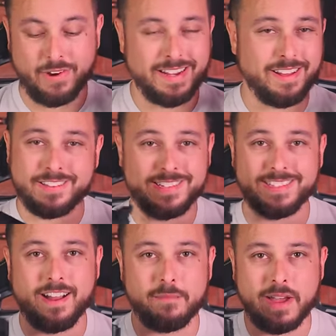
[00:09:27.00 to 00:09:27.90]
right now, this is
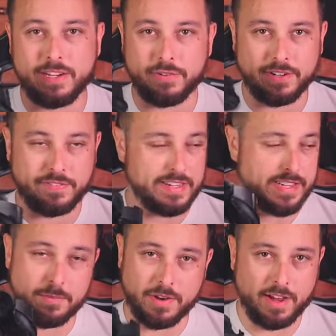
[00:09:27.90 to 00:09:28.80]
not my new
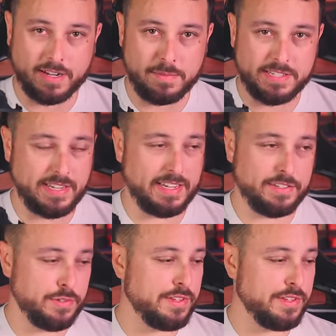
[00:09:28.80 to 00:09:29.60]
interface. I'm not gonna be sticking to